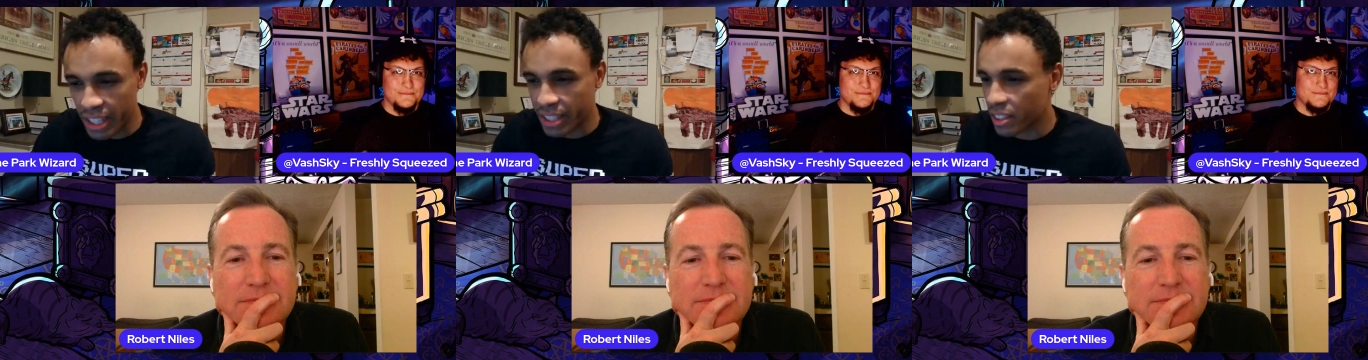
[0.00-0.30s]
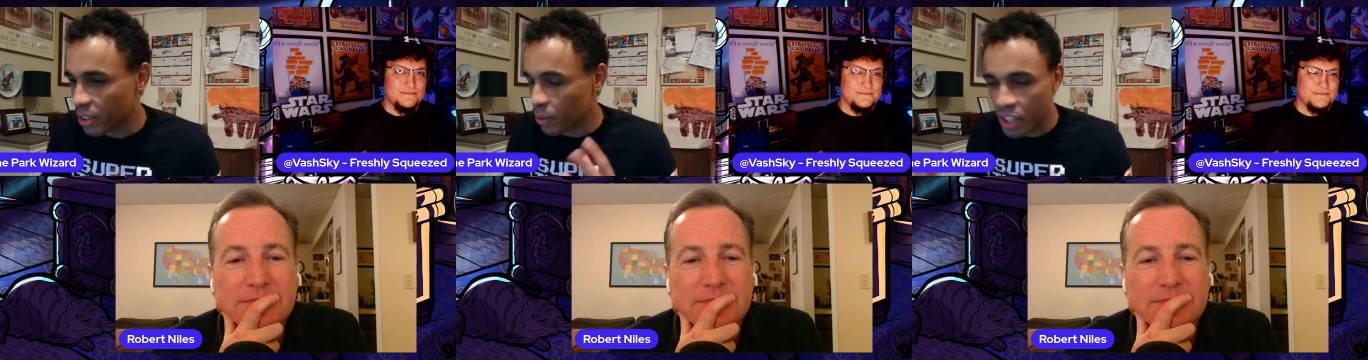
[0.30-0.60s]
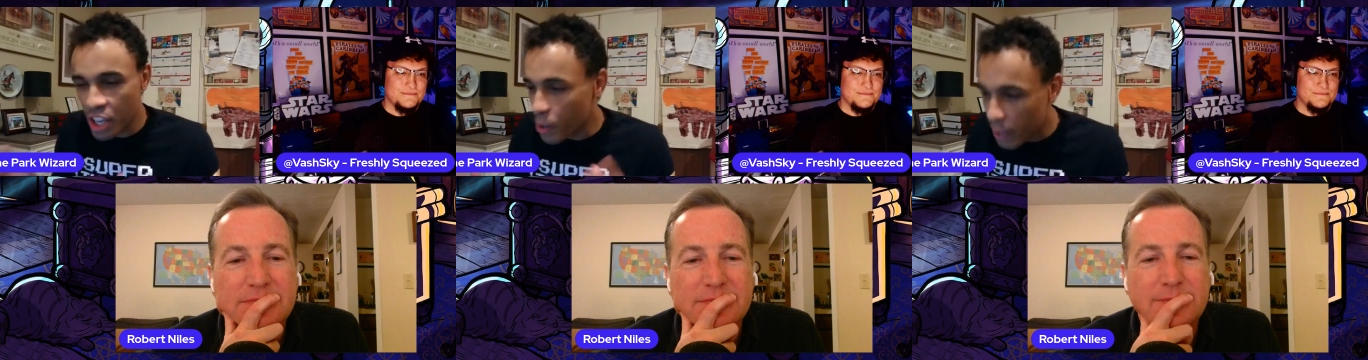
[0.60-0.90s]
Speaker 1: a
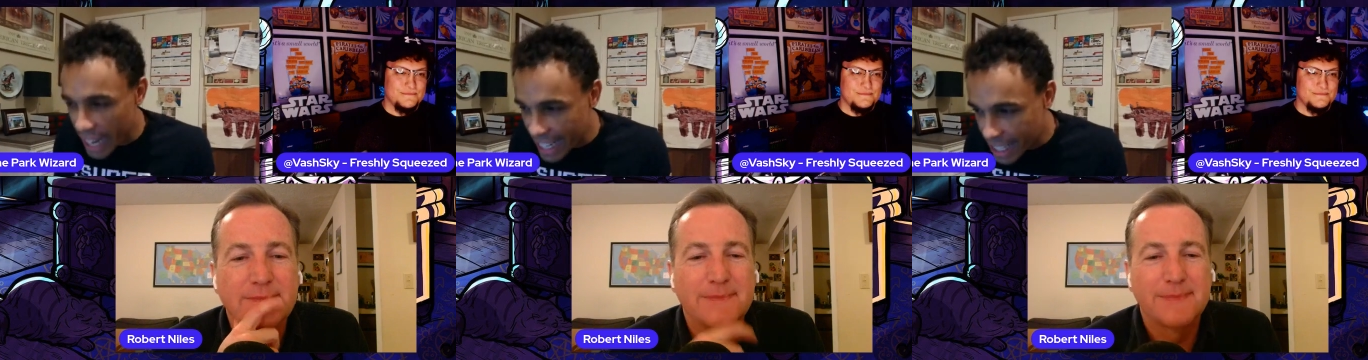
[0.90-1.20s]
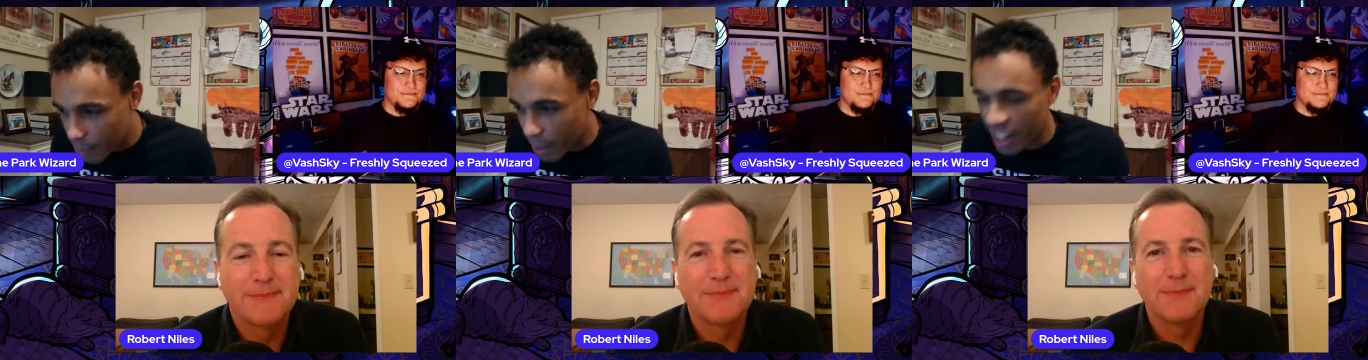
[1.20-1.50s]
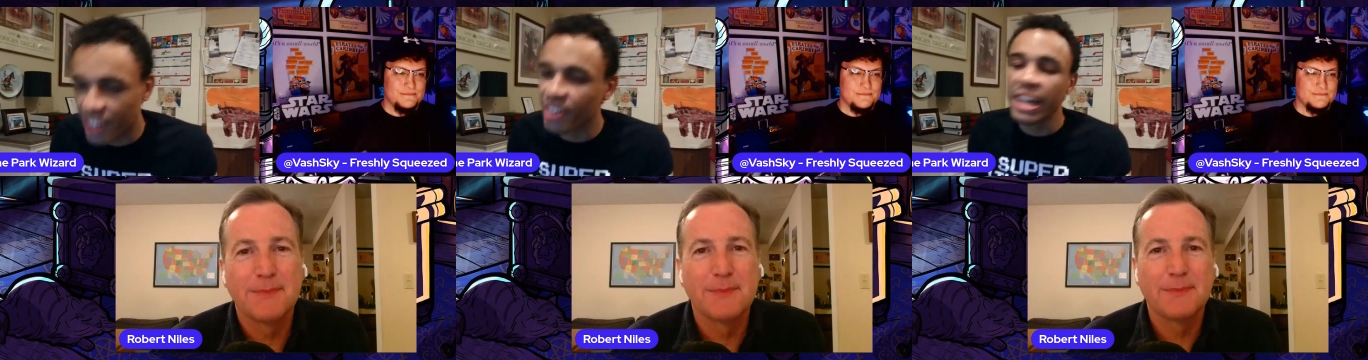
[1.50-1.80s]
Q&A
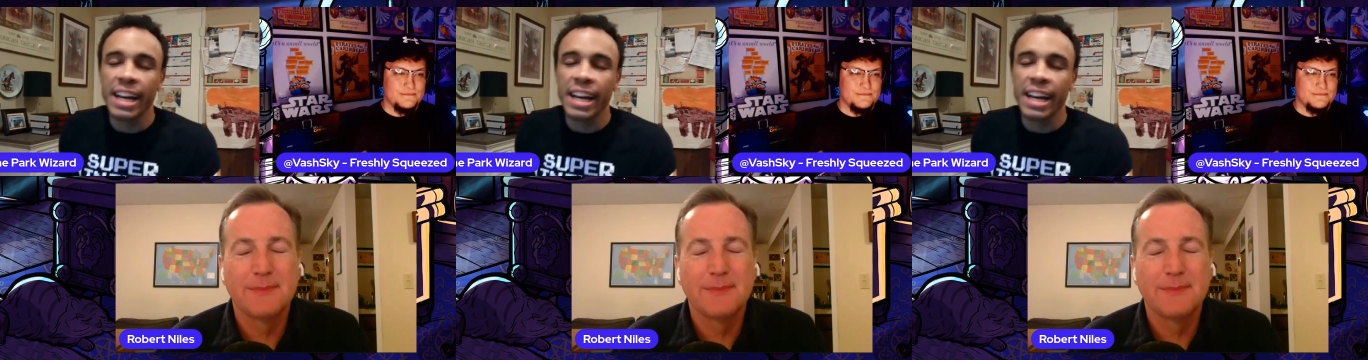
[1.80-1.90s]
tomorrow.